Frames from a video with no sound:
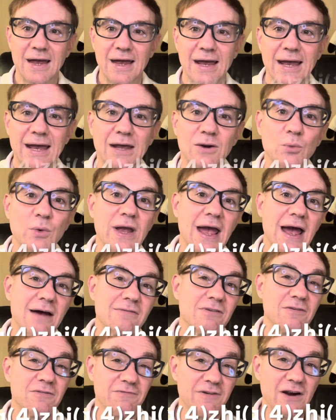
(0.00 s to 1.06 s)
And we
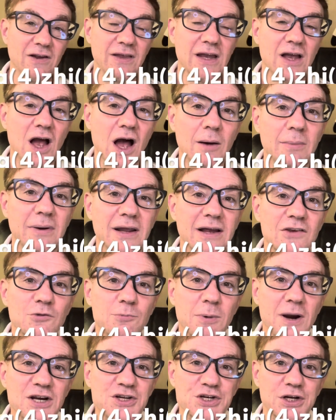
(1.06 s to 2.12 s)
have a fairly common
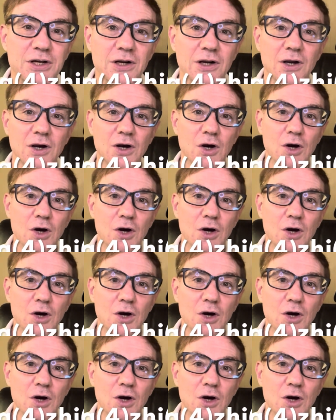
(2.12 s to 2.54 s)
expression,